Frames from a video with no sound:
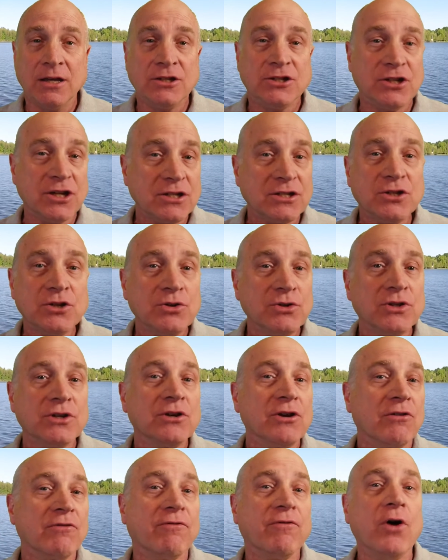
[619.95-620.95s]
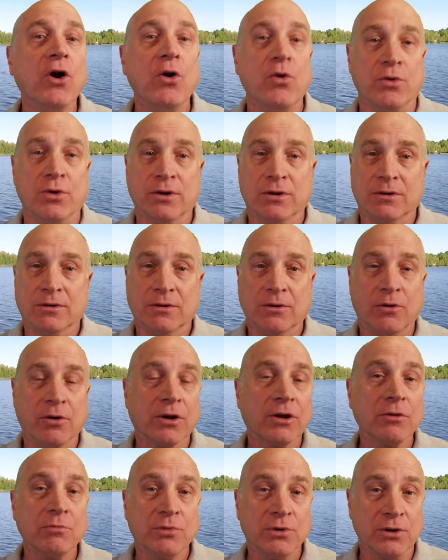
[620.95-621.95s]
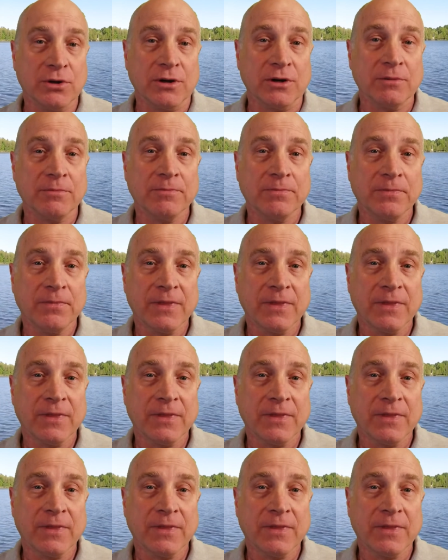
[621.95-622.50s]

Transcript: just using your phone or computer.